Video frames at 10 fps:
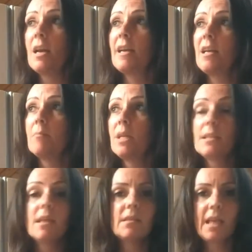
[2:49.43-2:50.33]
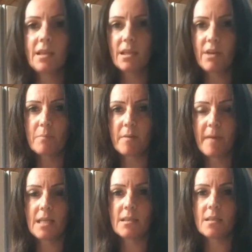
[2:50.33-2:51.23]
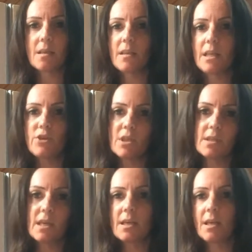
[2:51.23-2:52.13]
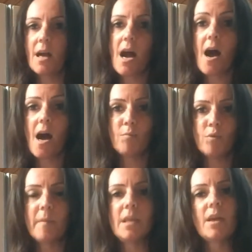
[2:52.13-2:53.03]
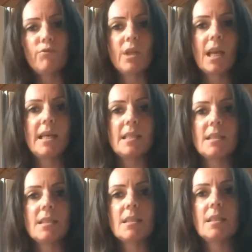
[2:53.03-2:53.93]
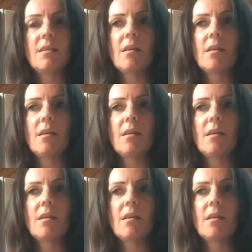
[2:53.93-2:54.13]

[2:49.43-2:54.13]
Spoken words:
until Knightley reprimands her, and then she has the kind of aha moment and realises